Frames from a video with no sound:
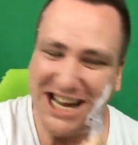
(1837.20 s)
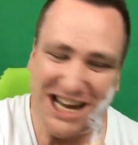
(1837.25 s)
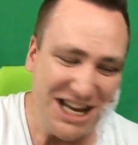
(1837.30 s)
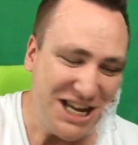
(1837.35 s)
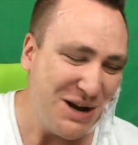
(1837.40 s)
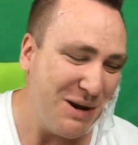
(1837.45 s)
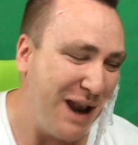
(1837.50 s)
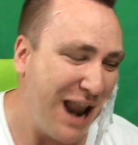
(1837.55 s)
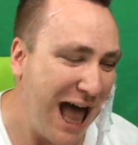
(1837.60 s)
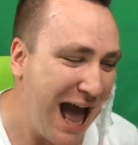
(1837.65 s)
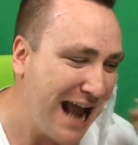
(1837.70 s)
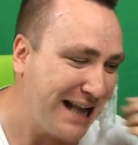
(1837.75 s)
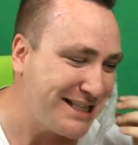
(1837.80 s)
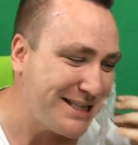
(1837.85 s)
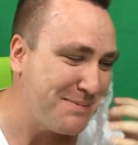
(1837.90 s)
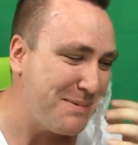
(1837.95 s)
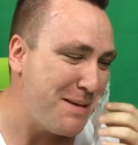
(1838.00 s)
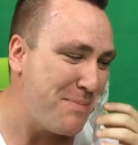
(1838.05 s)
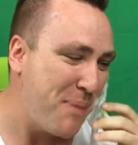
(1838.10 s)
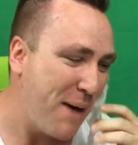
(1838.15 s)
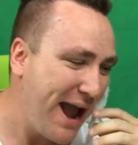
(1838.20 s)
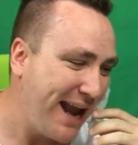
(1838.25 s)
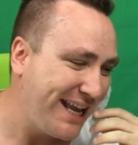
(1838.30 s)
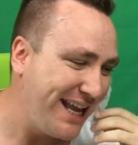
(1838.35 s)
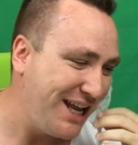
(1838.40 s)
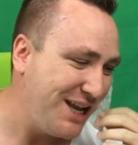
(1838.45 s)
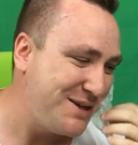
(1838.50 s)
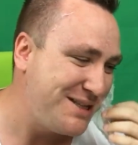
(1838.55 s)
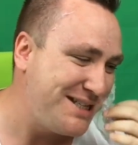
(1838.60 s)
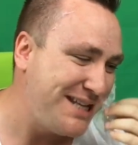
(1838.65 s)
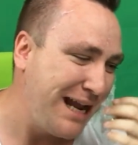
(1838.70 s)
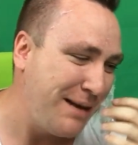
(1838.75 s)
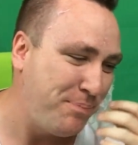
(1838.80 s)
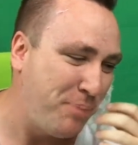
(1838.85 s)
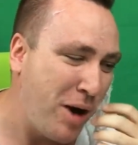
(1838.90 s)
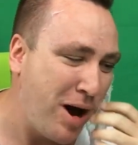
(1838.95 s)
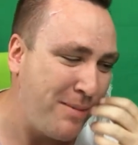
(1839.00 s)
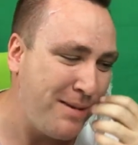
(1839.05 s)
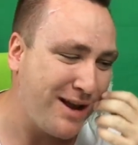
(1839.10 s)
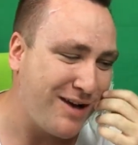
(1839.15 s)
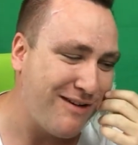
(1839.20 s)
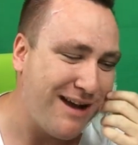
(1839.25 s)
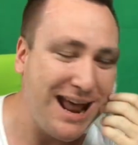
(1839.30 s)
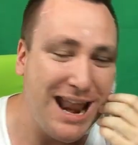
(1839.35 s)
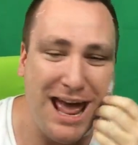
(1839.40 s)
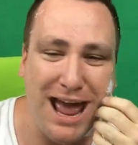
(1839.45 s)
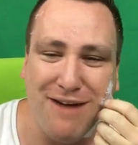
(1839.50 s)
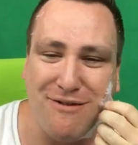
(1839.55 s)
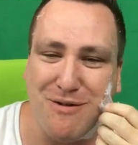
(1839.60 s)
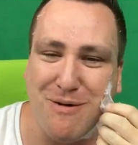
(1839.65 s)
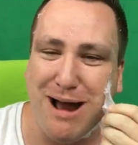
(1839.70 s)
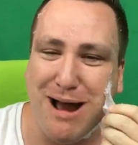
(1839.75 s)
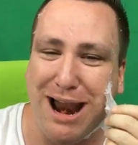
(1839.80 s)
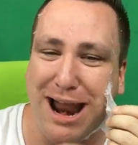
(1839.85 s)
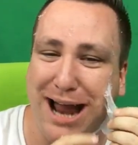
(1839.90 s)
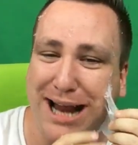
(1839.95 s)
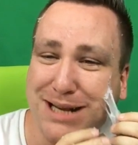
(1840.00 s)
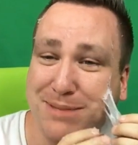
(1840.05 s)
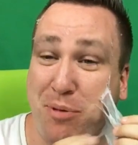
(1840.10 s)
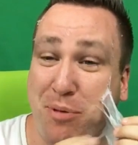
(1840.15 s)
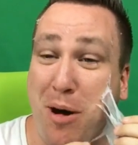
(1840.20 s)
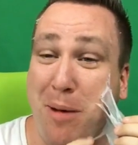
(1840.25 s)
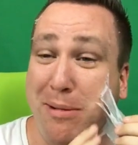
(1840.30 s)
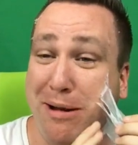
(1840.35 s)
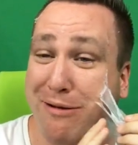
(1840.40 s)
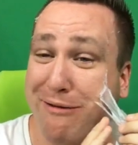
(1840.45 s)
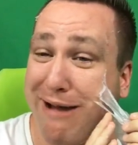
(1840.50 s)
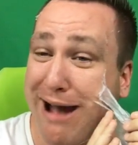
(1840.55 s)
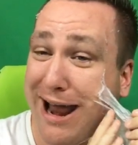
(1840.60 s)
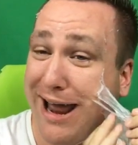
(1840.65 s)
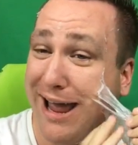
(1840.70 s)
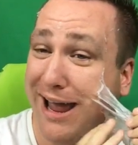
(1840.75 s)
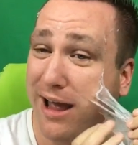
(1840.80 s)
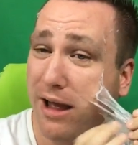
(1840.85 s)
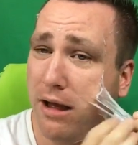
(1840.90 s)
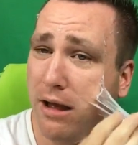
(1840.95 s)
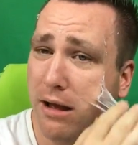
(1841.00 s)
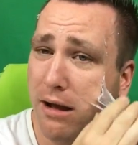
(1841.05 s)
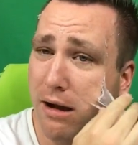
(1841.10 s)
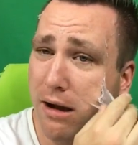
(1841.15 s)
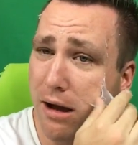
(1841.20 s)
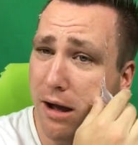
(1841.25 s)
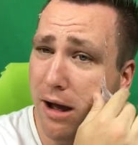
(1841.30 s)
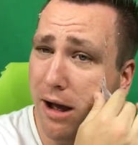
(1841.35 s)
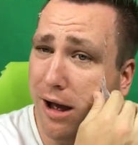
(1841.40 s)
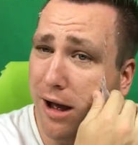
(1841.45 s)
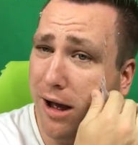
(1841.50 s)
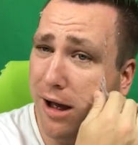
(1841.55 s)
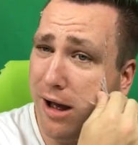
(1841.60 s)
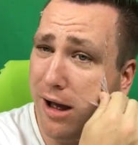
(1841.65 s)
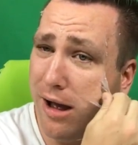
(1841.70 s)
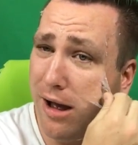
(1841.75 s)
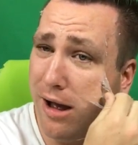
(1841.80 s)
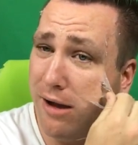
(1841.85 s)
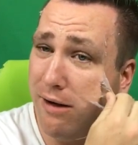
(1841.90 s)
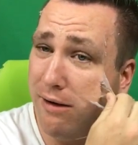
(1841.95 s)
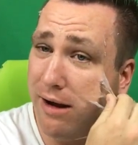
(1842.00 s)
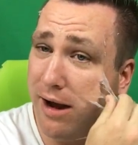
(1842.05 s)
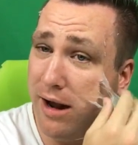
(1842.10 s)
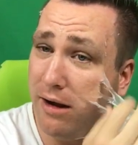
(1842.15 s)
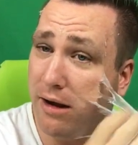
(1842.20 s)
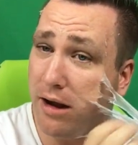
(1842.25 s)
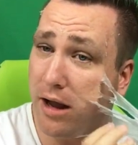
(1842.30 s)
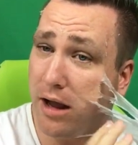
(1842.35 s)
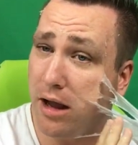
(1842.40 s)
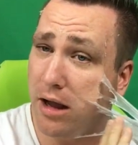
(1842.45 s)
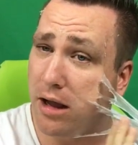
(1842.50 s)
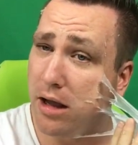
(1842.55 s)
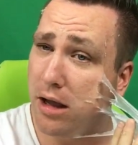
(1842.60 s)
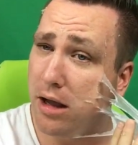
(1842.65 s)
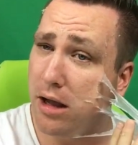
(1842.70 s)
You lied to me, Packet. You said pomegranate. Everyone likes pomegranate. Right, here you go.